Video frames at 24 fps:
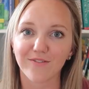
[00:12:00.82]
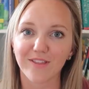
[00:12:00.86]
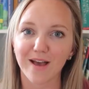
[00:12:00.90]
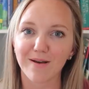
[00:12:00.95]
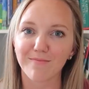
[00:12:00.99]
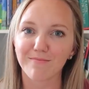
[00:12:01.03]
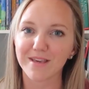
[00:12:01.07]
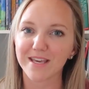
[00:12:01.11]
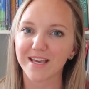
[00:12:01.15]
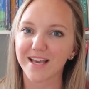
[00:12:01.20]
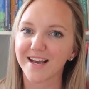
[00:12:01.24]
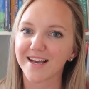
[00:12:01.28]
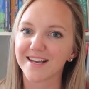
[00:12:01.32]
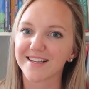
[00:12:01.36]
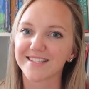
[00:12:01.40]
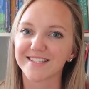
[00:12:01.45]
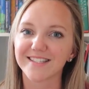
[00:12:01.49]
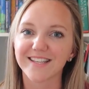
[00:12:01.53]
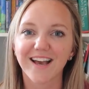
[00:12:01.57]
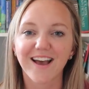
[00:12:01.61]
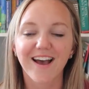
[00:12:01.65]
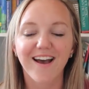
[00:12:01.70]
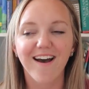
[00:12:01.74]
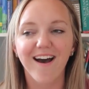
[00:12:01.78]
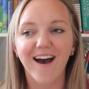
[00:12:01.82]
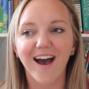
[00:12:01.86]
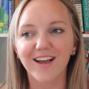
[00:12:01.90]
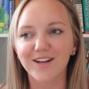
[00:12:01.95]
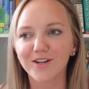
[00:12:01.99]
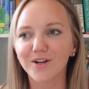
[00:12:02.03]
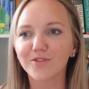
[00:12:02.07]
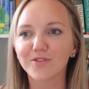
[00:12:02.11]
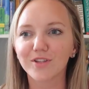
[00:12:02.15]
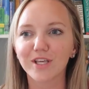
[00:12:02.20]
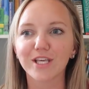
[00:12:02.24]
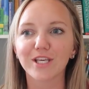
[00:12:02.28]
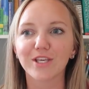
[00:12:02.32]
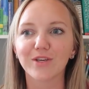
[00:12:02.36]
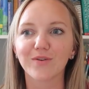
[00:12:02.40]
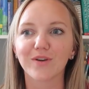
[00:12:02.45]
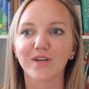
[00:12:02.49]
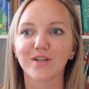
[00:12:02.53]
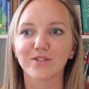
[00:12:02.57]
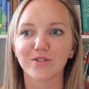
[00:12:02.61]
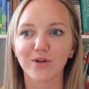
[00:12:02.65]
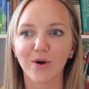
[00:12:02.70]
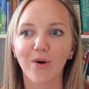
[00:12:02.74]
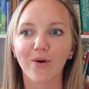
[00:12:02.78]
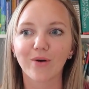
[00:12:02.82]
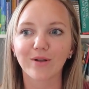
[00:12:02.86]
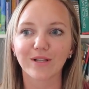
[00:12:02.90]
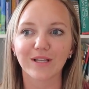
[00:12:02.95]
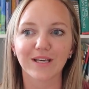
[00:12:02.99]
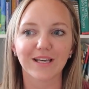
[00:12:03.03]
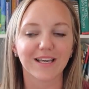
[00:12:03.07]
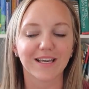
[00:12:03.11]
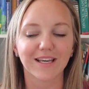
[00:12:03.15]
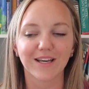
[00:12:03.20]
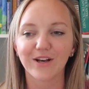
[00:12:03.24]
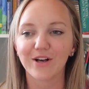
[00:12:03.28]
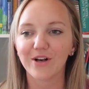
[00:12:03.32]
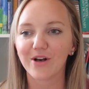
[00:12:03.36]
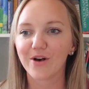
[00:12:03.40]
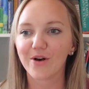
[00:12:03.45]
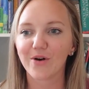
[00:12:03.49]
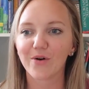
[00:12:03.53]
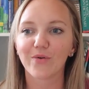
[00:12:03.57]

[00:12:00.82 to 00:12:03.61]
of them because I don't think you can totally